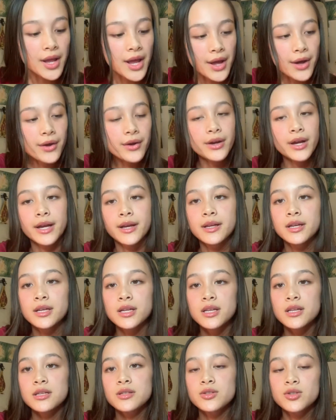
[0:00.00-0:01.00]
Okay,
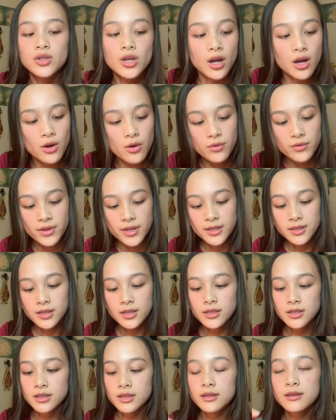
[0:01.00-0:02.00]
so this
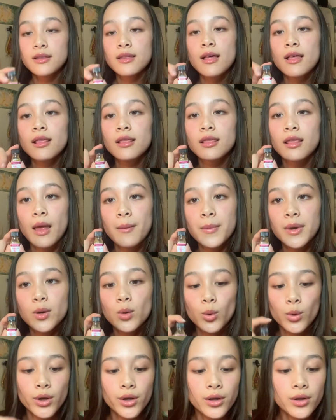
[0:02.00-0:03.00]
is the lemon
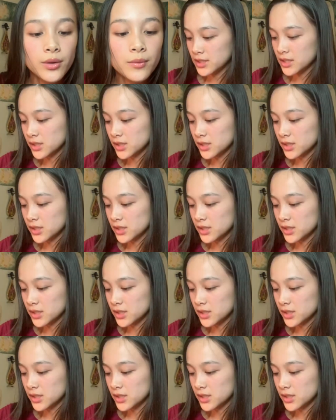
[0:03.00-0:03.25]
oil.